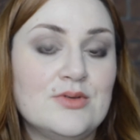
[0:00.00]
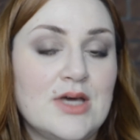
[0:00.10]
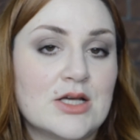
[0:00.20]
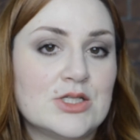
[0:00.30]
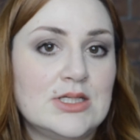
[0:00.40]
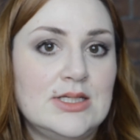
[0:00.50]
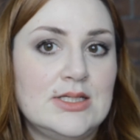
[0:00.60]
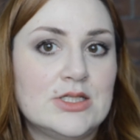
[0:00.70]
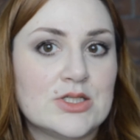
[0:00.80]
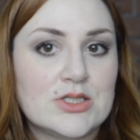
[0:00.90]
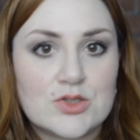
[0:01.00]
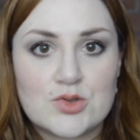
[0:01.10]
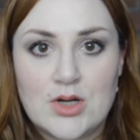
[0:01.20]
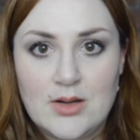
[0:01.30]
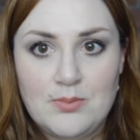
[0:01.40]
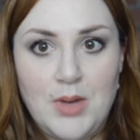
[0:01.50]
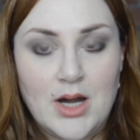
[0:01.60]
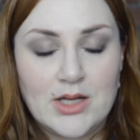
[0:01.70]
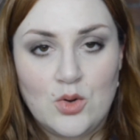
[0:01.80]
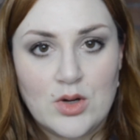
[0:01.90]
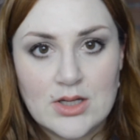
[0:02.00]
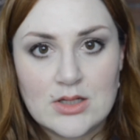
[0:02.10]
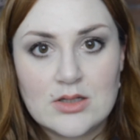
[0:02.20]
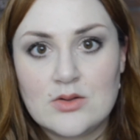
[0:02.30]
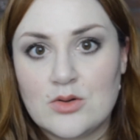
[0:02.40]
actually just a straight up body oil